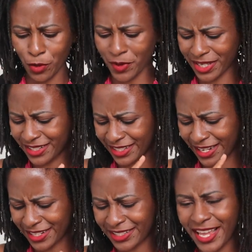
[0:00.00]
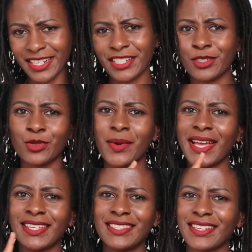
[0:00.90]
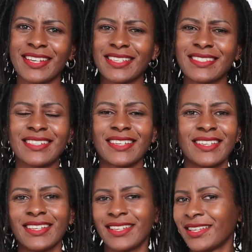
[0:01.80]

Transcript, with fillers: sewing it in a day I needed to wear it the next day